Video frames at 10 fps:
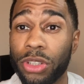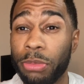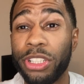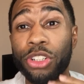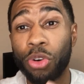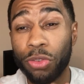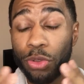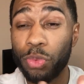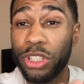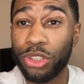Let me know if
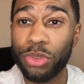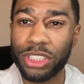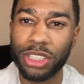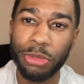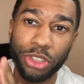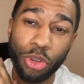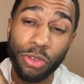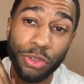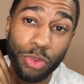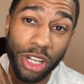you went through this. Let me know
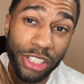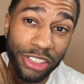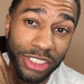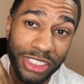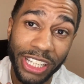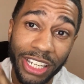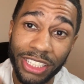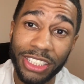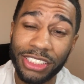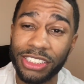if you
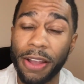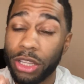understand this.